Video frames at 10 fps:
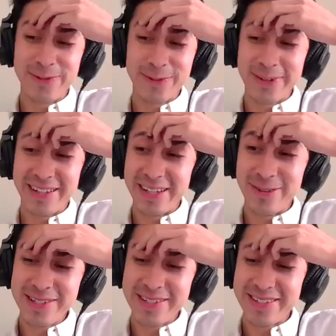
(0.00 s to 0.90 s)
for real, it
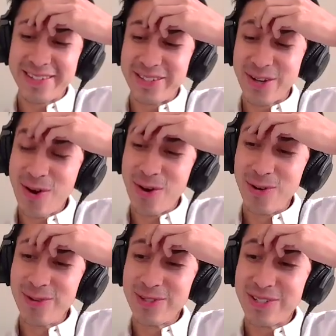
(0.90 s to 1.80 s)
was
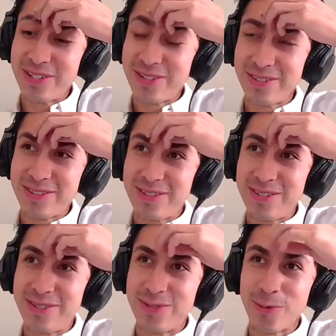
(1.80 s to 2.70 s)
so
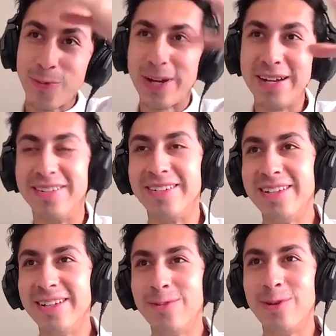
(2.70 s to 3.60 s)

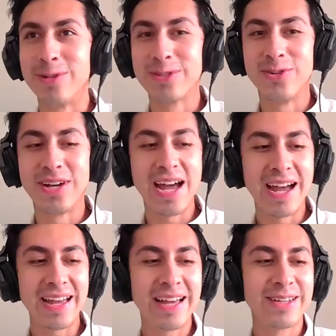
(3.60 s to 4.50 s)
surreal what was going on.
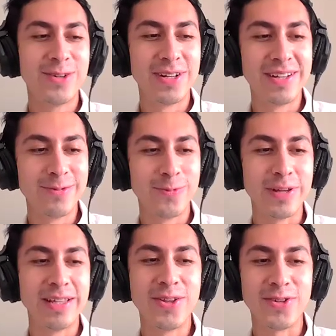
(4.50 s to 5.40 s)
I couldn't
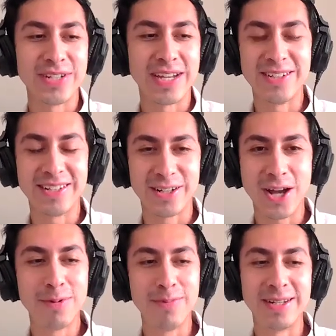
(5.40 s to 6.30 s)
really understand until a
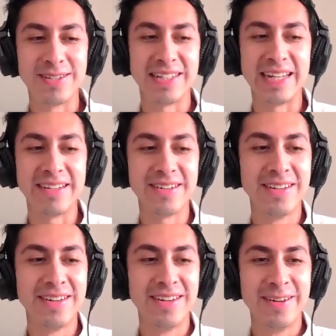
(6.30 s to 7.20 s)
couple minutes
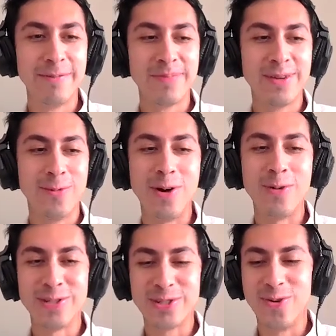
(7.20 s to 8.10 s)
later
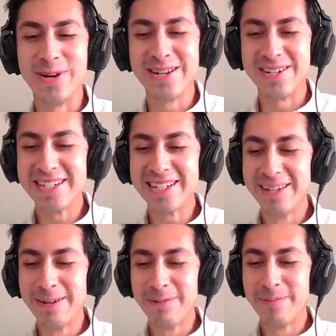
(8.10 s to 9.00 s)
what was going on.
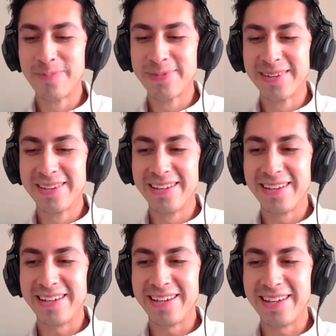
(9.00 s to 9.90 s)

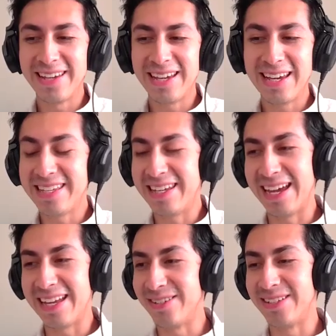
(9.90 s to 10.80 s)
And
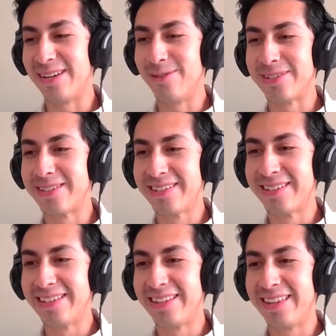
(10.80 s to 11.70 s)
yeah, dude, that was
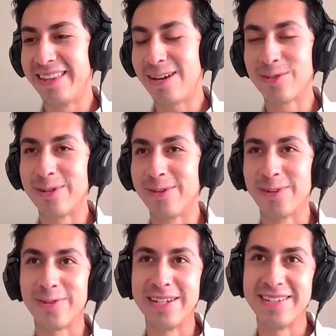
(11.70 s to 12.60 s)
one of the
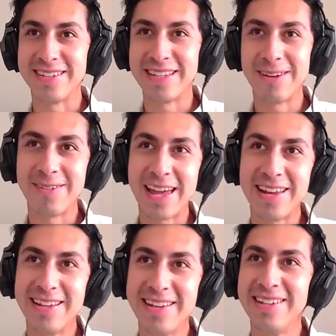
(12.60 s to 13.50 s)
craziest that I've had.